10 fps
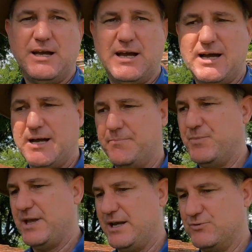and
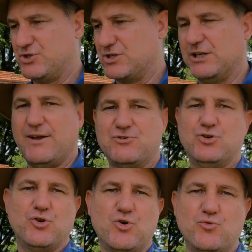it was just left
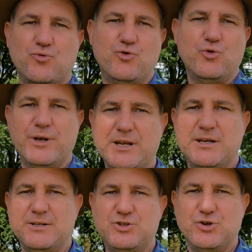to ruin
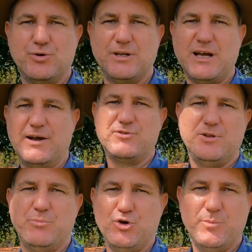after
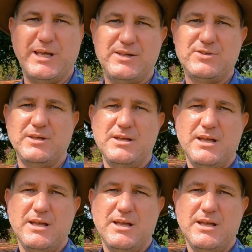the Burmese